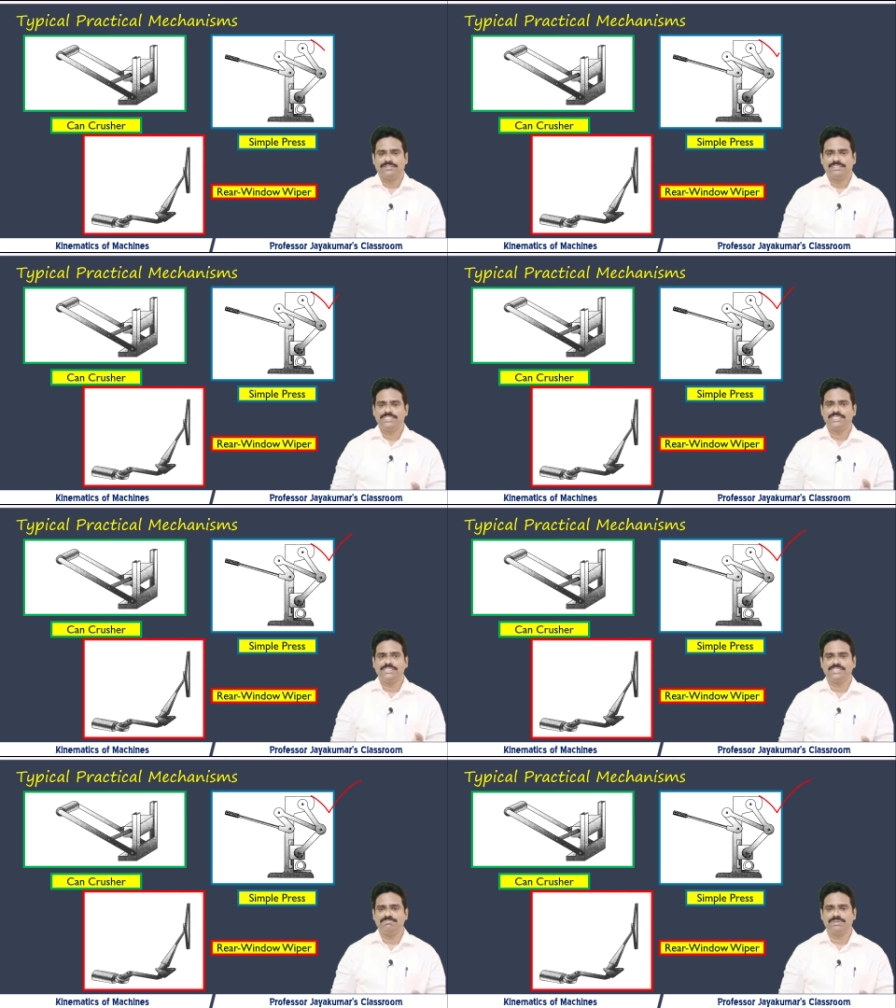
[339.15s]
This is
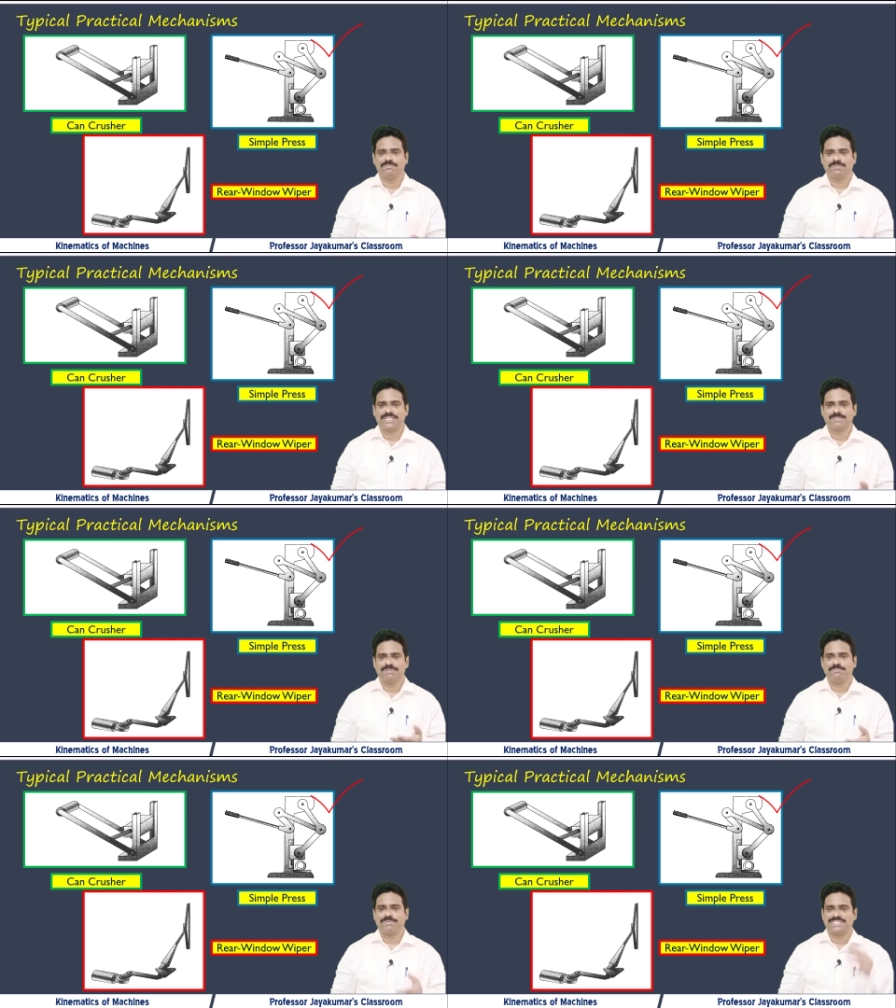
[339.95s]
the simple press.
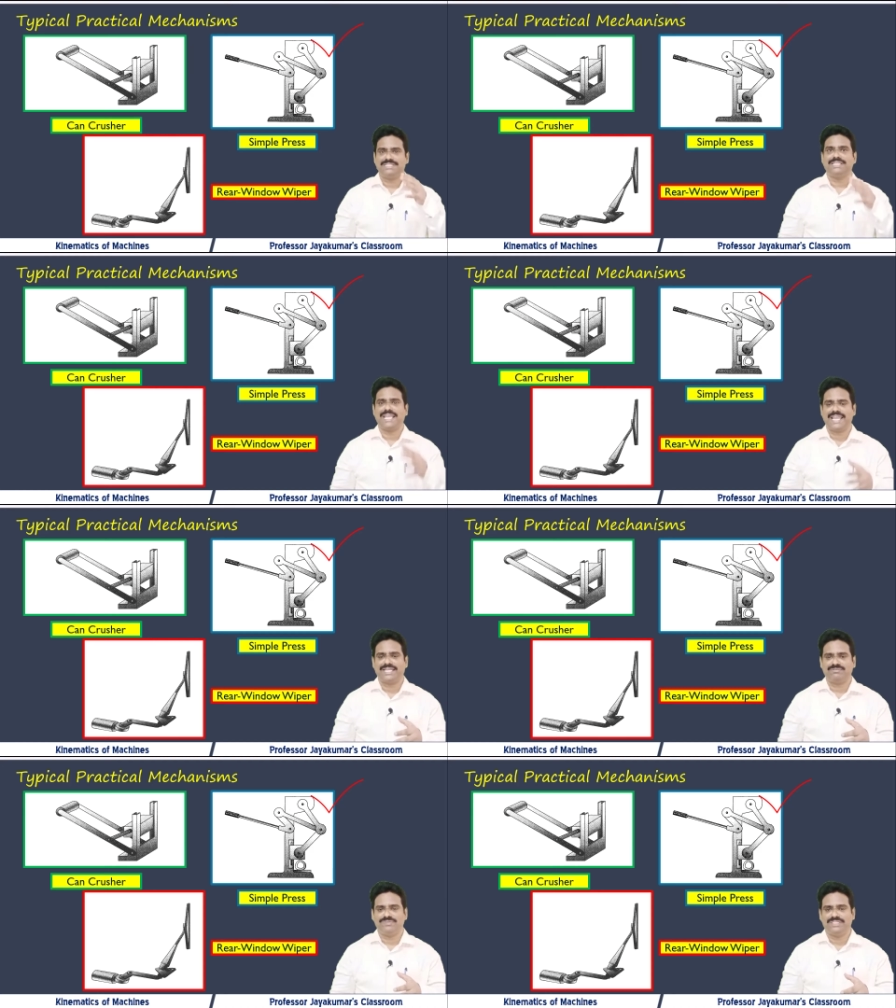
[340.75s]
By pressing the
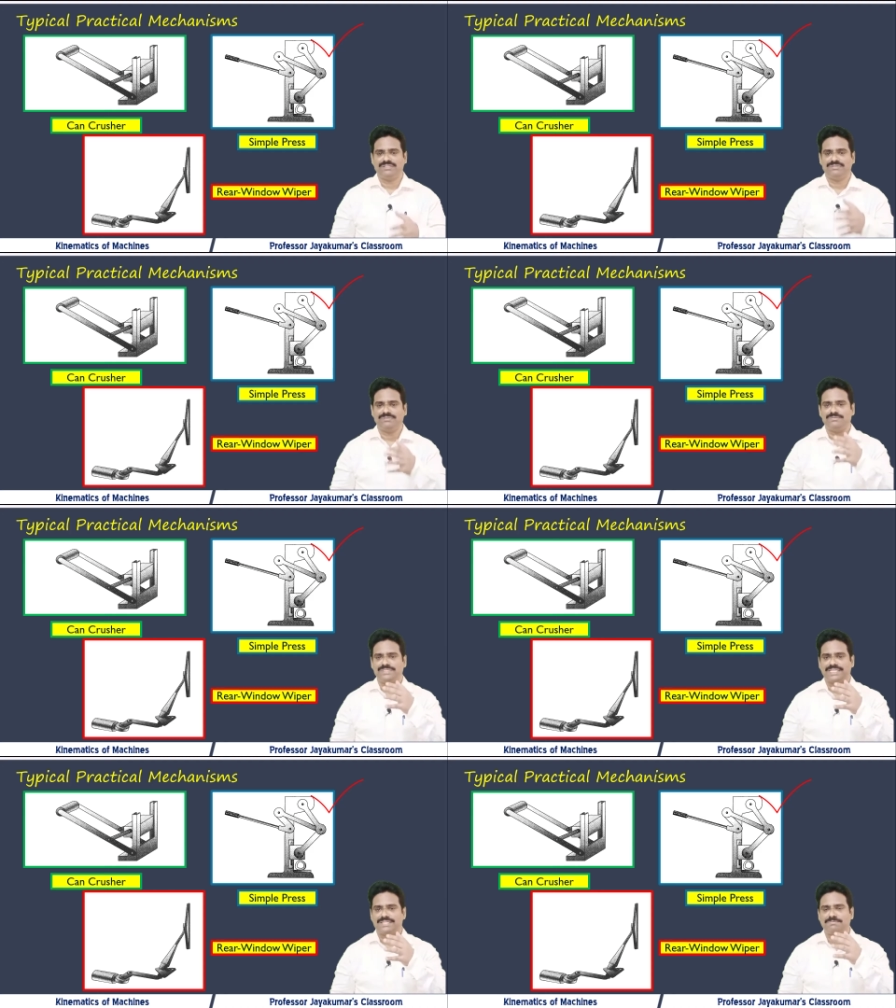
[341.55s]
hand wheel,
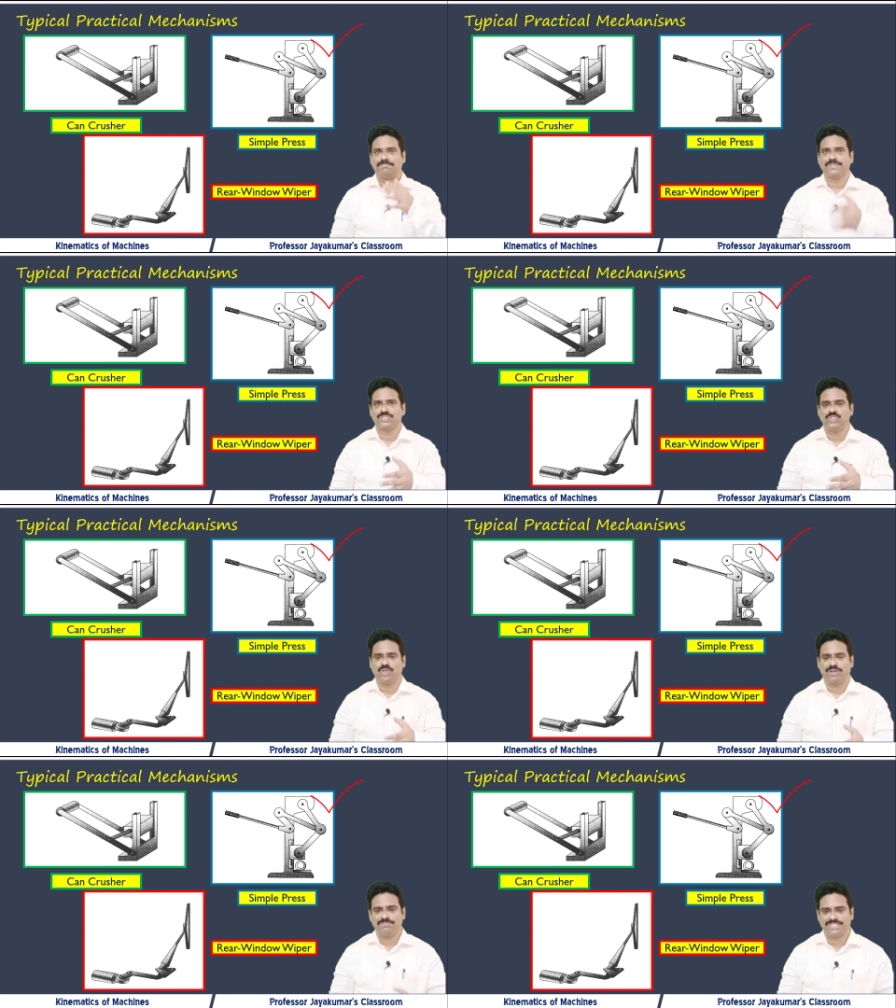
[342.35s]
we can press the
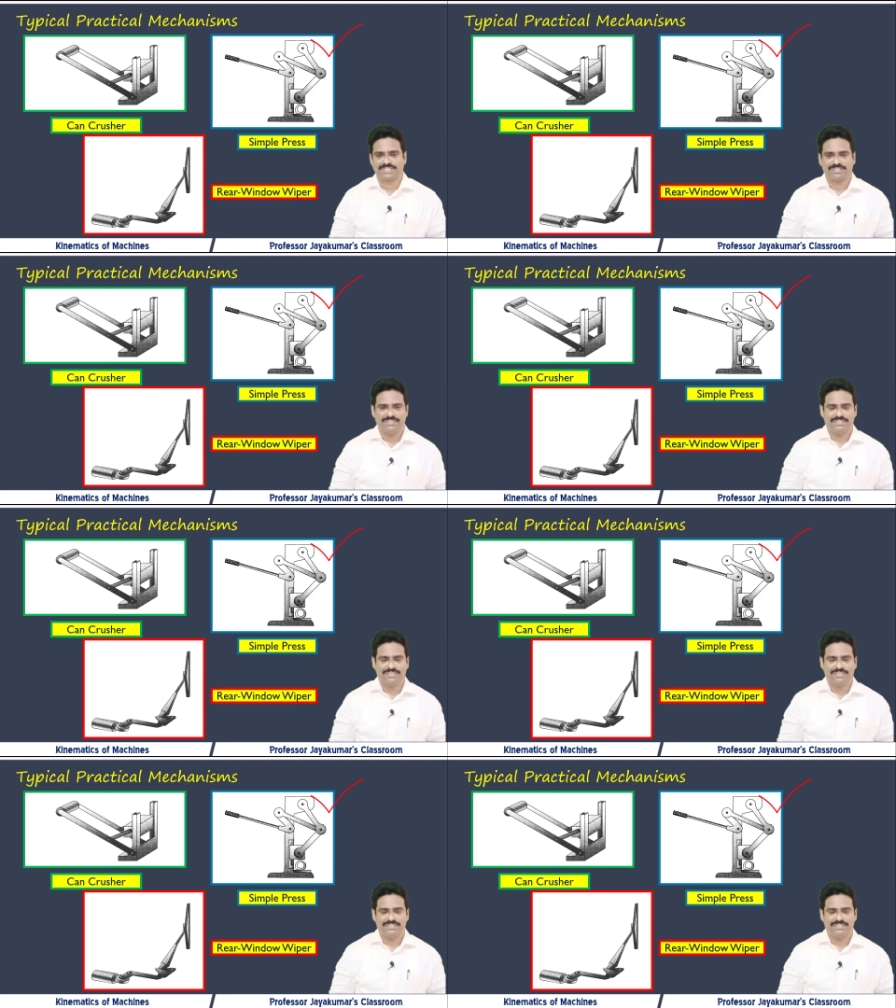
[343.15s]
object.